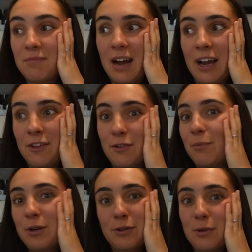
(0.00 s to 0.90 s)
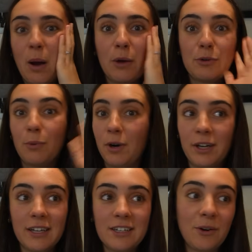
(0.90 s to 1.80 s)
either we don't know how to work
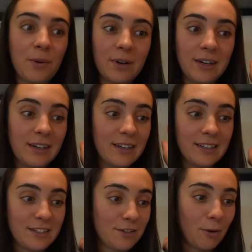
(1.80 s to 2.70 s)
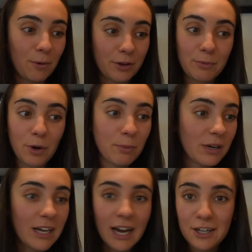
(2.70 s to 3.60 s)
it or it's not working
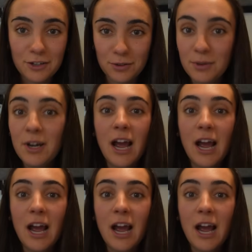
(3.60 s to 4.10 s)
properly. I don't know.